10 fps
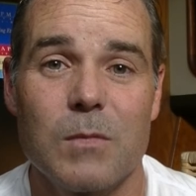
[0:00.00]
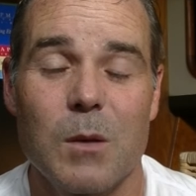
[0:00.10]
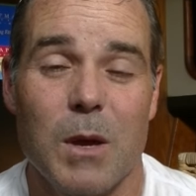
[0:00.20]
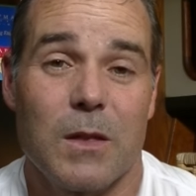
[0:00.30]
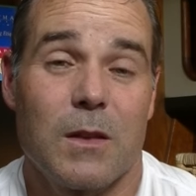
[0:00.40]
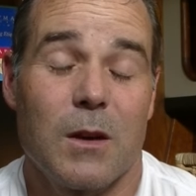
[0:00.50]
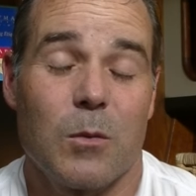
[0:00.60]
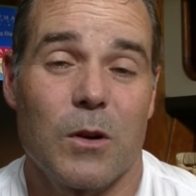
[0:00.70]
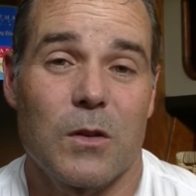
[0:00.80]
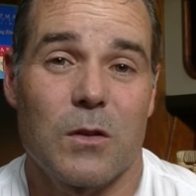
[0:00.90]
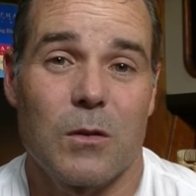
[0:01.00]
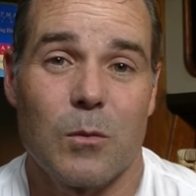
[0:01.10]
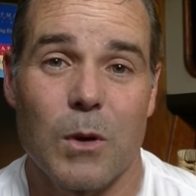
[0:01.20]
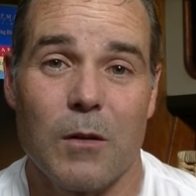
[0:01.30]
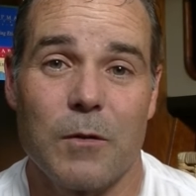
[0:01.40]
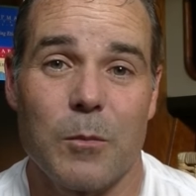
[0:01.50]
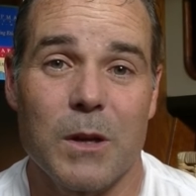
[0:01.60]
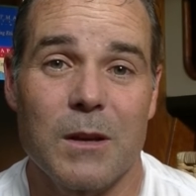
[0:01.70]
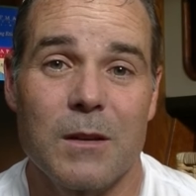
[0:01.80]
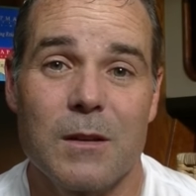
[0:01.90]
a method that works well for
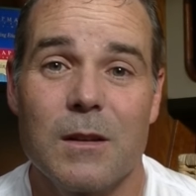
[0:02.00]
me.